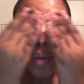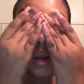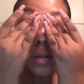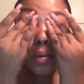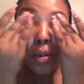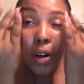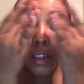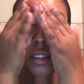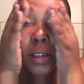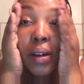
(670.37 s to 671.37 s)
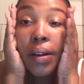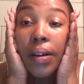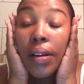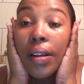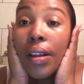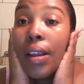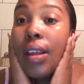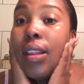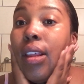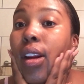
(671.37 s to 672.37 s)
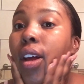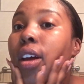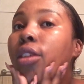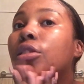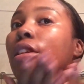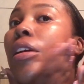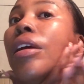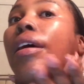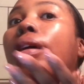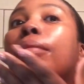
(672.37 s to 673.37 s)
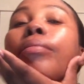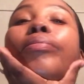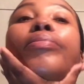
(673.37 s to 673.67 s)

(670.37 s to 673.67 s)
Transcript: much brighter than I actually am.